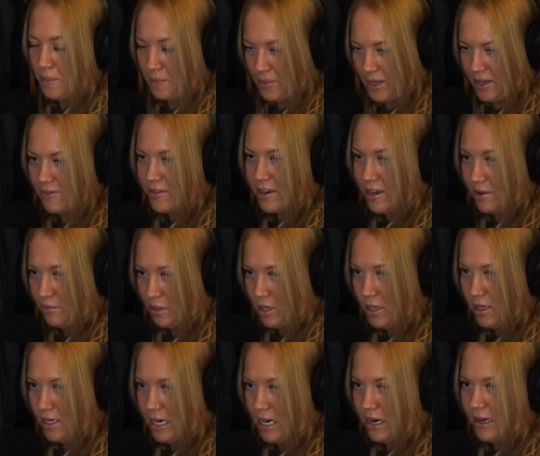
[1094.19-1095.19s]
But if you have
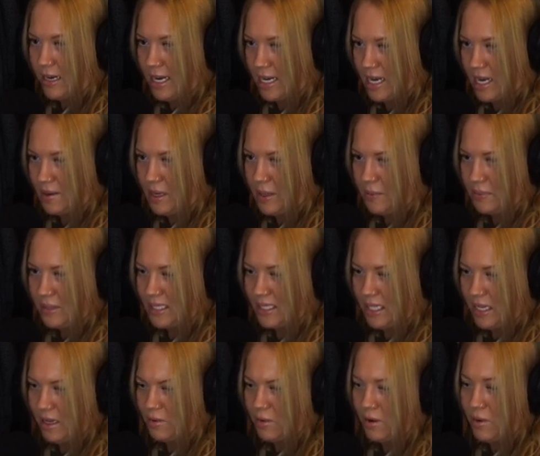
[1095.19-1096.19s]
blonde hair and I come up and
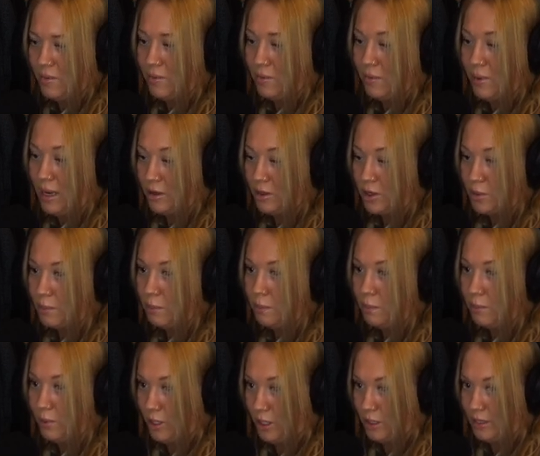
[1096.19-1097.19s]
say, wow, your
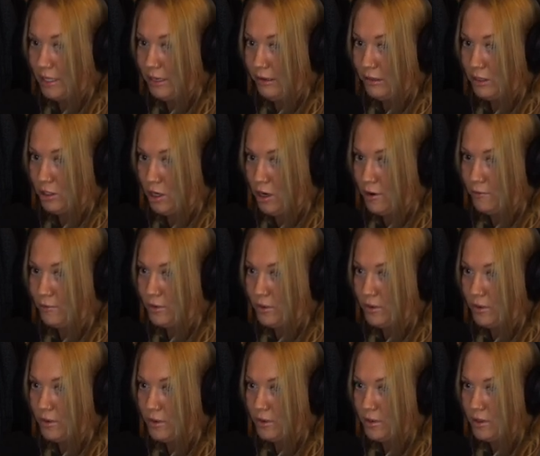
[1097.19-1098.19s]
blonde hair is
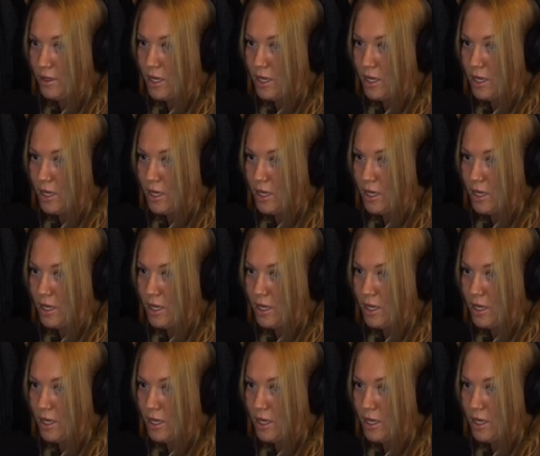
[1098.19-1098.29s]
awful,